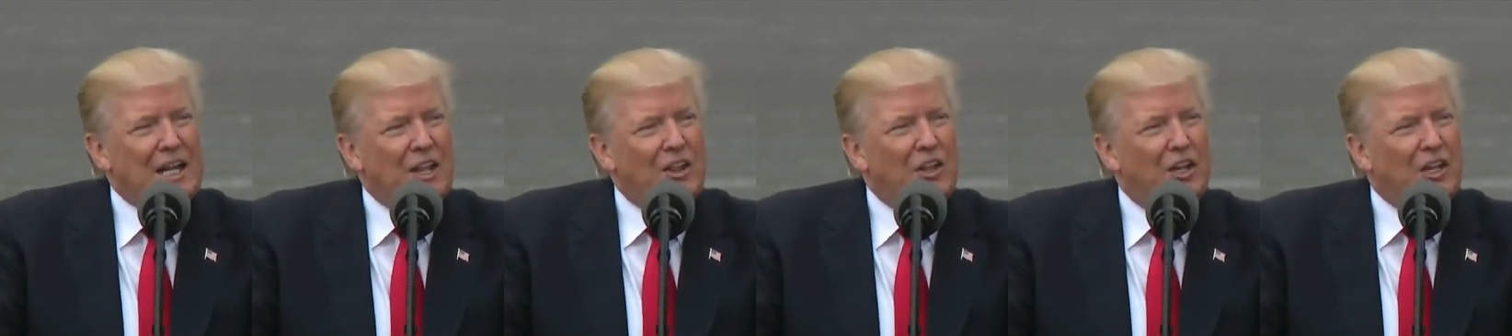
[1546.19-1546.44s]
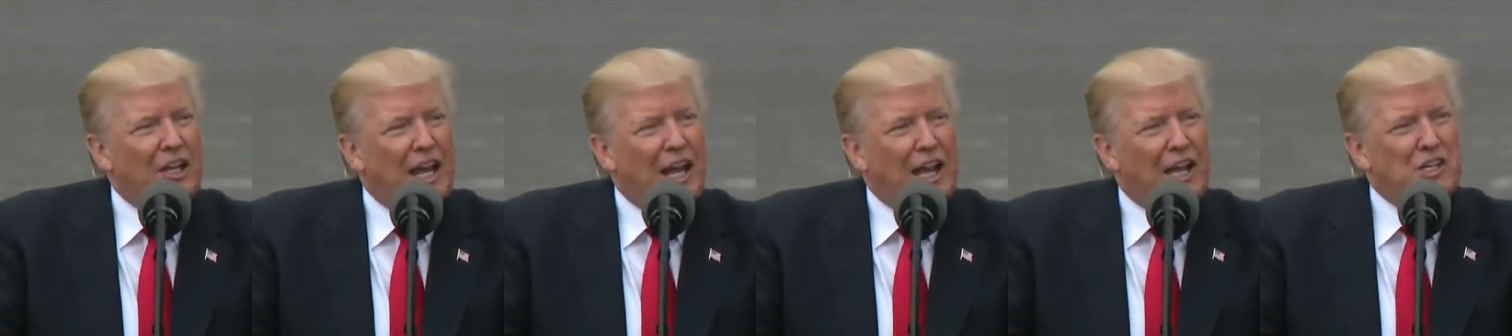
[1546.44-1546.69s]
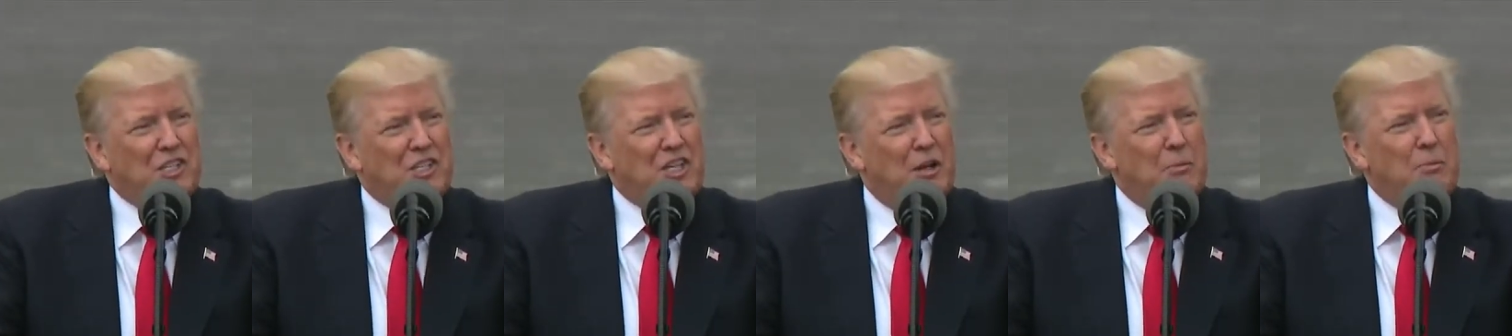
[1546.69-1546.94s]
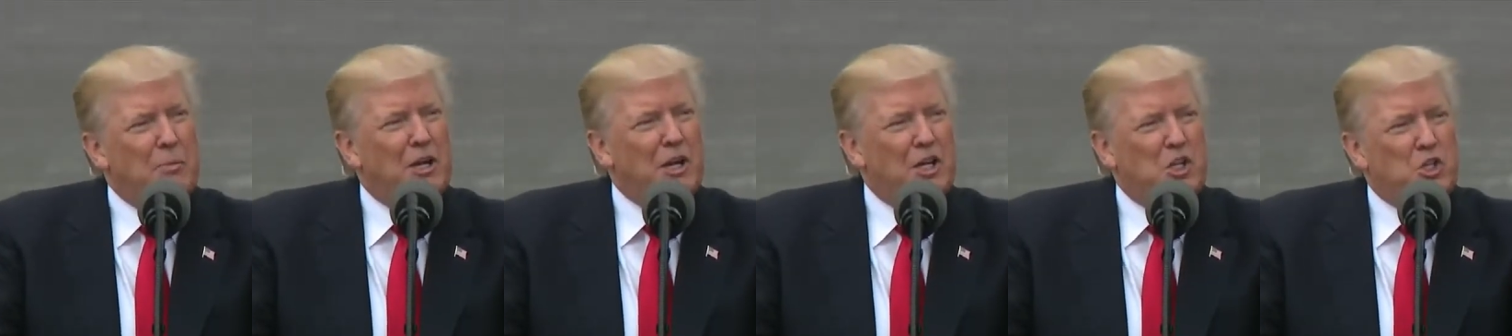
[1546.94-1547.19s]
The last
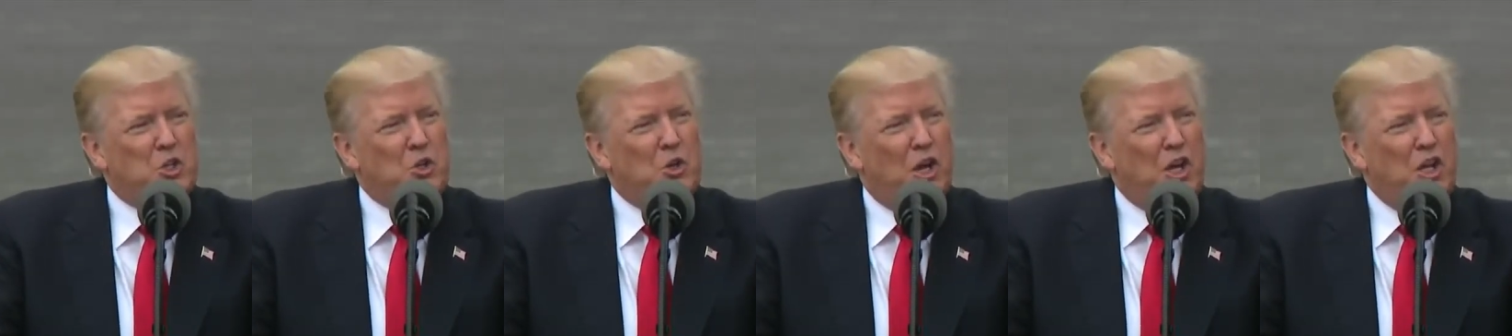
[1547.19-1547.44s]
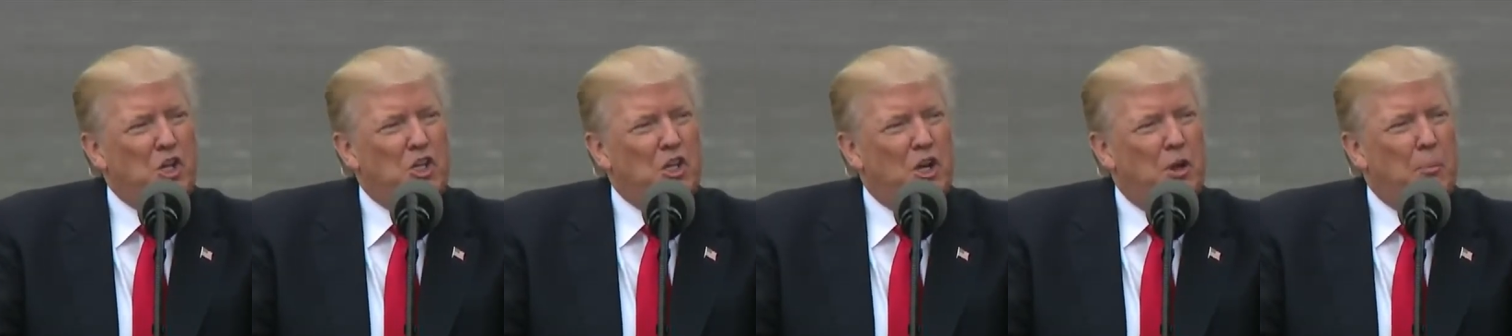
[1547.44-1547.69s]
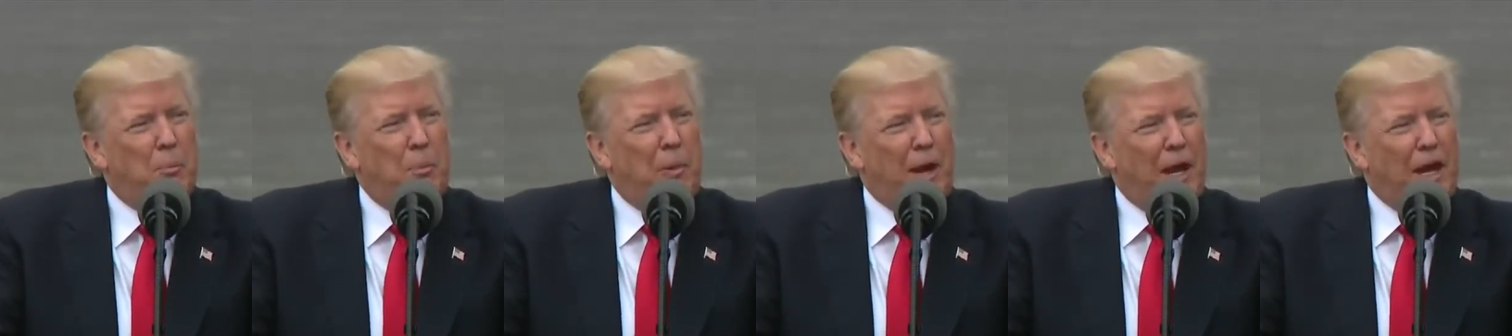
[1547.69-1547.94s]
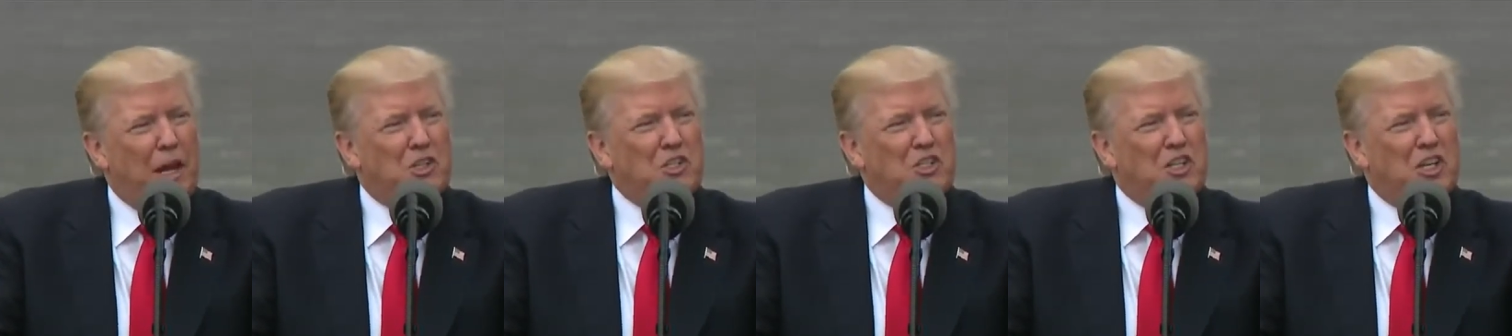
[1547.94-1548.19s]
administration
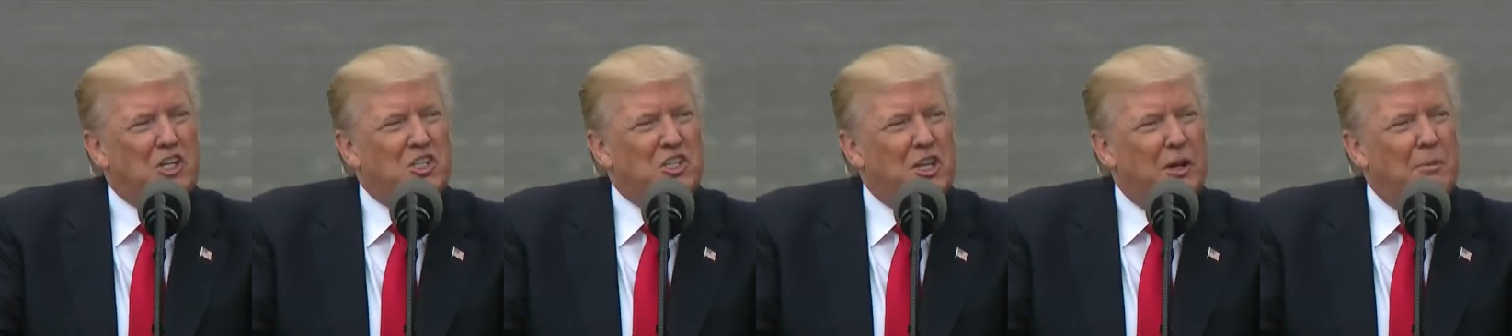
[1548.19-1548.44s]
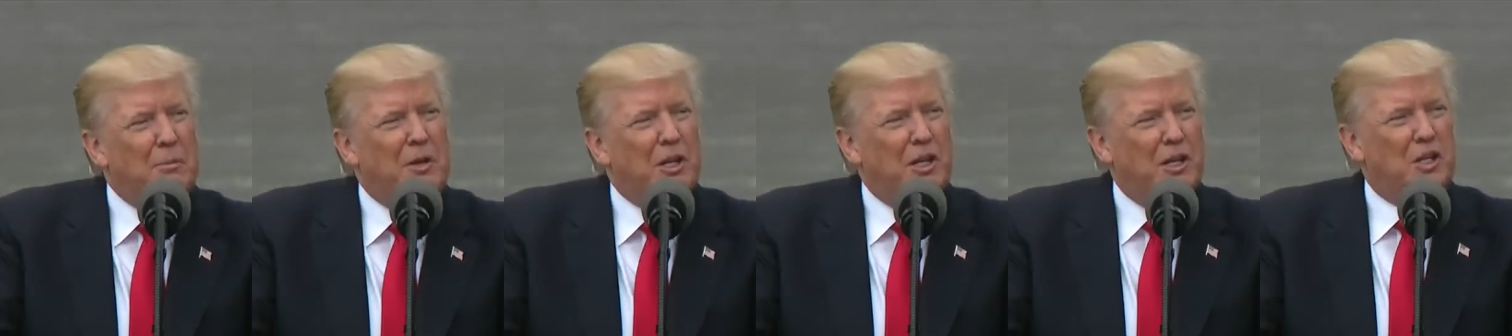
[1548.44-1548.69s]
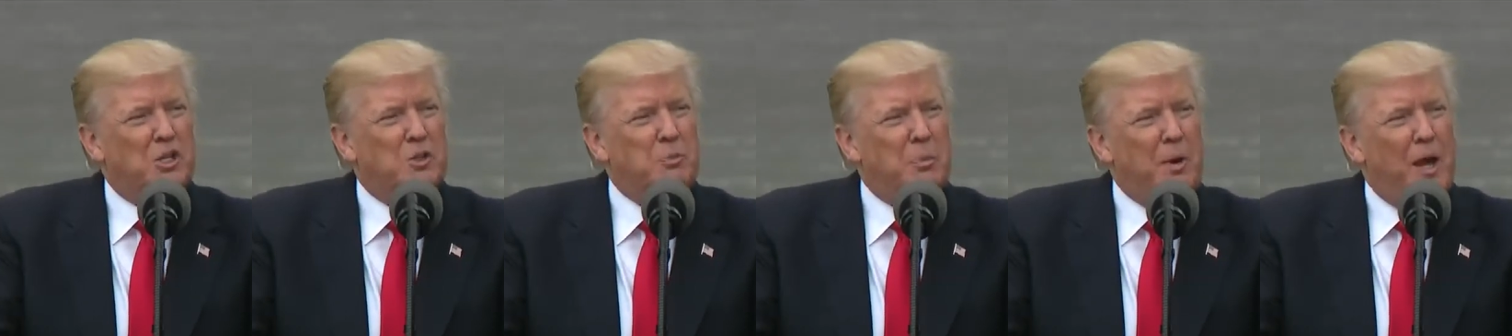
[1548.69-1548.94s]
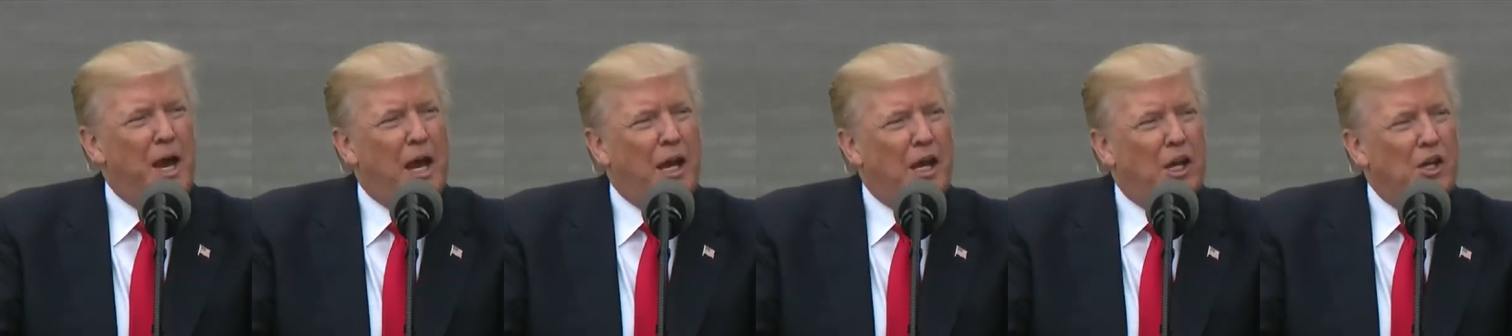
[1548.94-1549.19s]
passed a stimulus
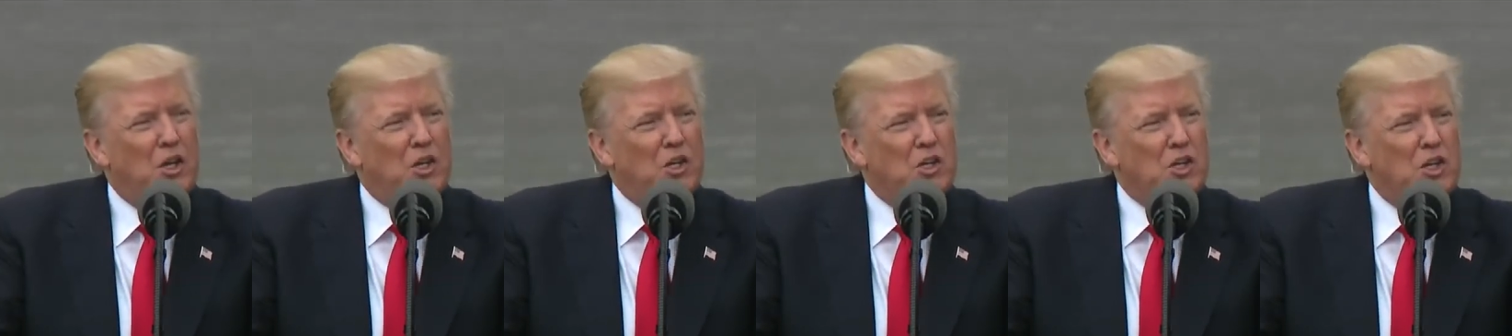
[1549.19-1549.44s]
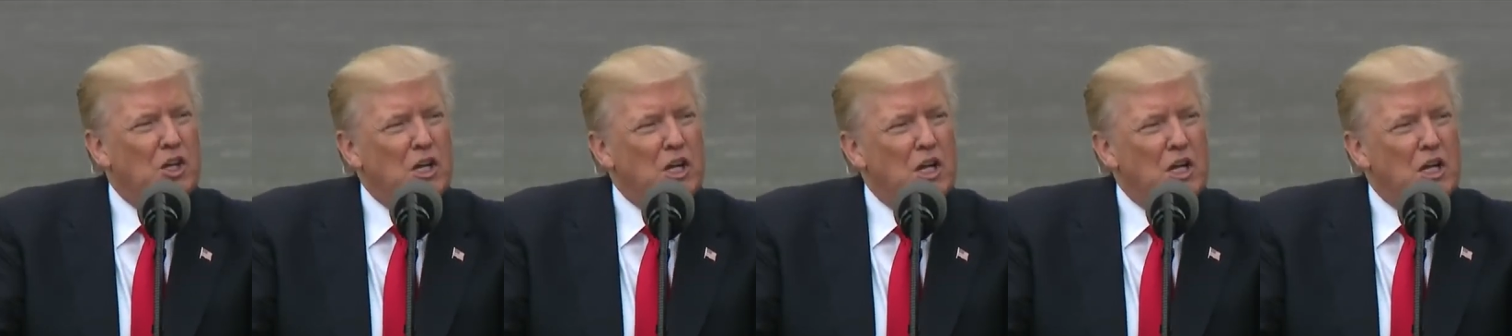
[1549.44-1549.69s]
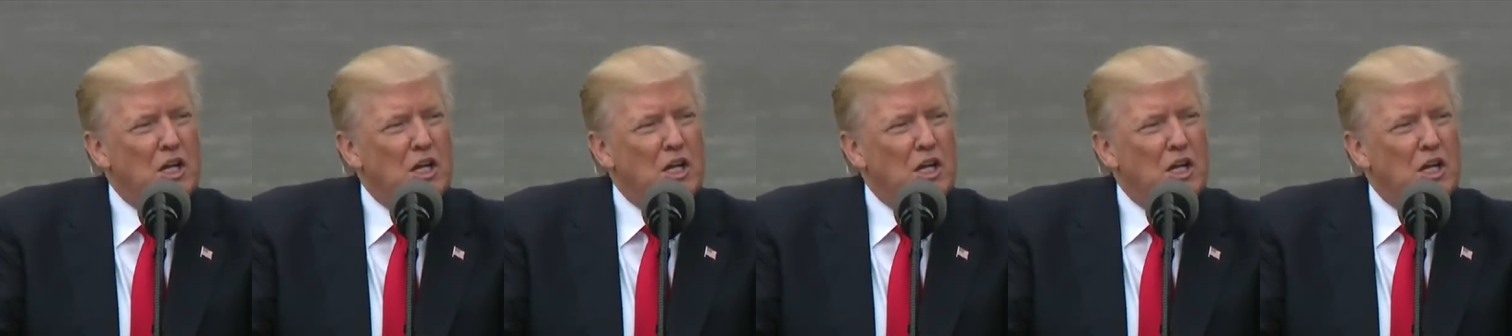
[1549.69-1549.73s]
package